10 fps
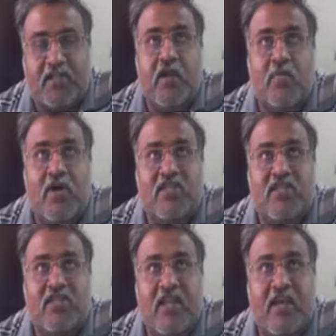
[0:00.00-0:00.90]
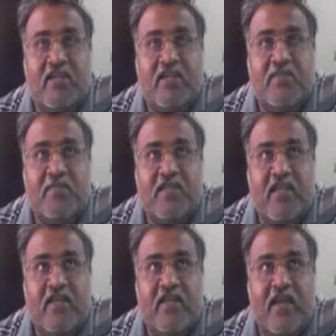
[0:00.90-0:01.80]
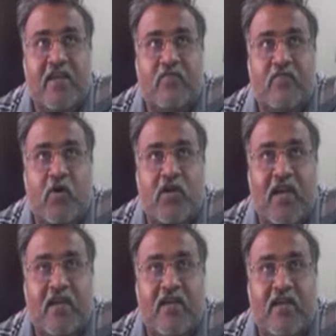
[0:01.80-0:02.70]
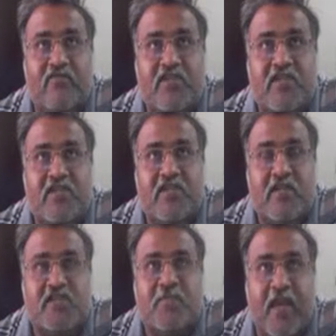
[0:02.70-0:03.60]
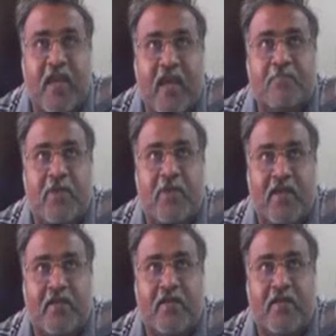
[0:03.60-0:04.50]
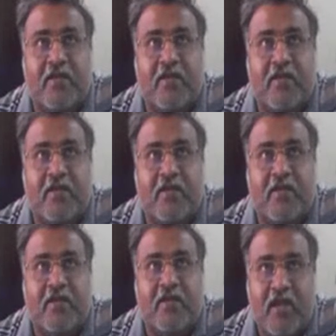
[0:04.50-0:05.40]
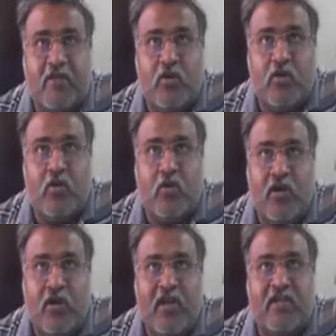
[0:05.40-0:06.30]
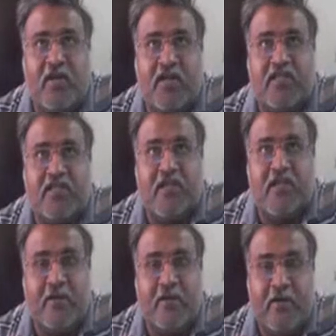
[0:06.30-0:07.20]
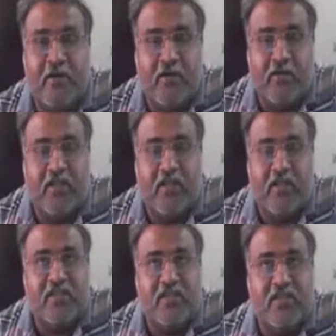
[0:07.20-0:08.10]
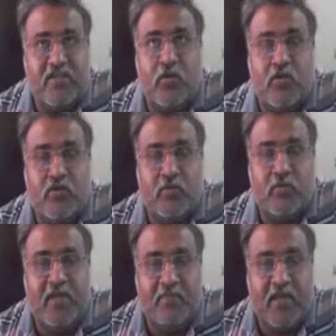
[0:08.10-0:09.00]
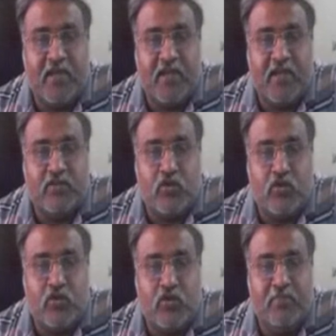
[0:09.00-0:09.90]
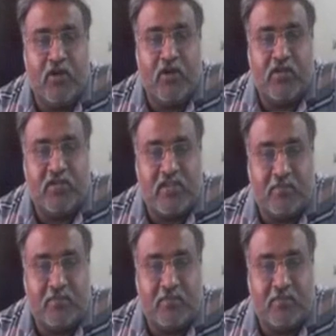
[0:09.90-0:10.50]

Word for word: Now, margin line is basically the line, water line at which the ship can ply. The, the ship can go only at that margin line. That is the rule. So, be, because so beyond